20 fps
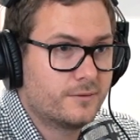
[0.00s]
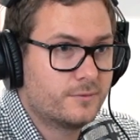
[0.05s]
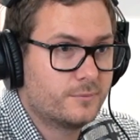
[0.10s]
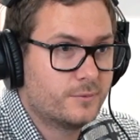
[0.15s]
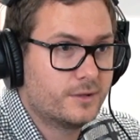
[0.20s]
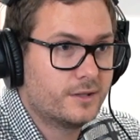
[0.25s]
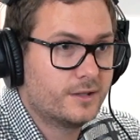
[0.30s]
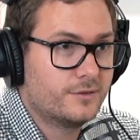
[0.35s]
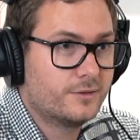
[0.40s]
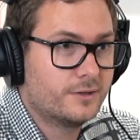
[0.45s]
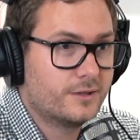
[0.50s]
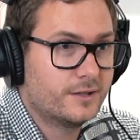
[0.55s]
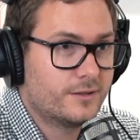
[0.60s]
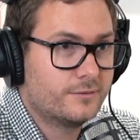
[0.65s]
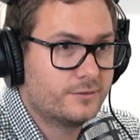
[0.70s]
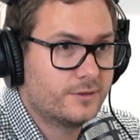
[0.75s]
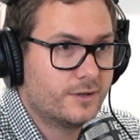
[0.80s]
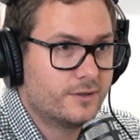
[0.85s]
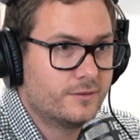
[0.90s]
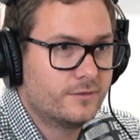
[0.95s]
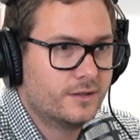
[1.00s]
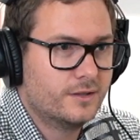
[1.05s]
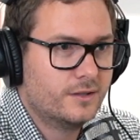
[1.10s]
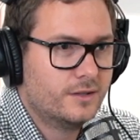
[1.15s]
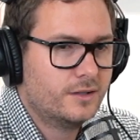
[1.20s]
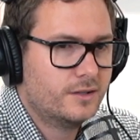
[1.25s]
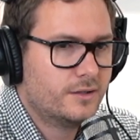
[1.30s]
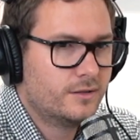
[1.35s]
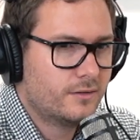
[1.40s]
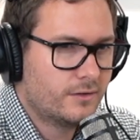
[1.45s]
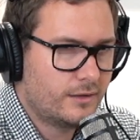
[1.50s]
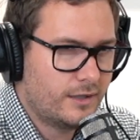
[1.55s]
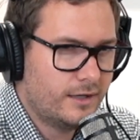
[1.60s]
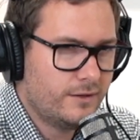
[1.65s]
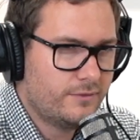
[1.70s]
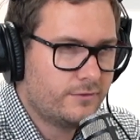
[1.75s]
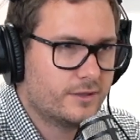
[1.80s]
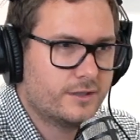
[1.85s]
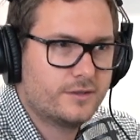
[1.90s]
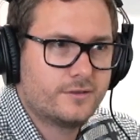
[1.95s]
on what they've got left over.
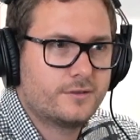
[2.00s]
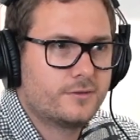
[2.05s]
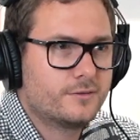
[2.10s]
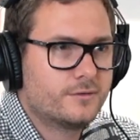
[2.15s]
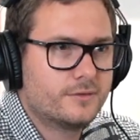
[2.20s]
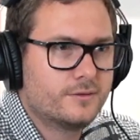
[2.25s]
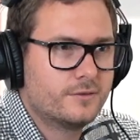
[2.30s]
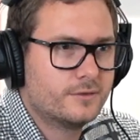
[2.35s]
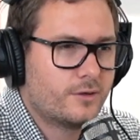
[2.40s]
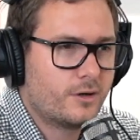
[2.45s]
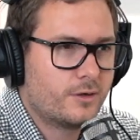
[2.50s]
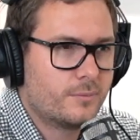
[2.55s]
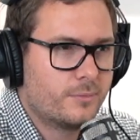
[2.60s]
Left, that's no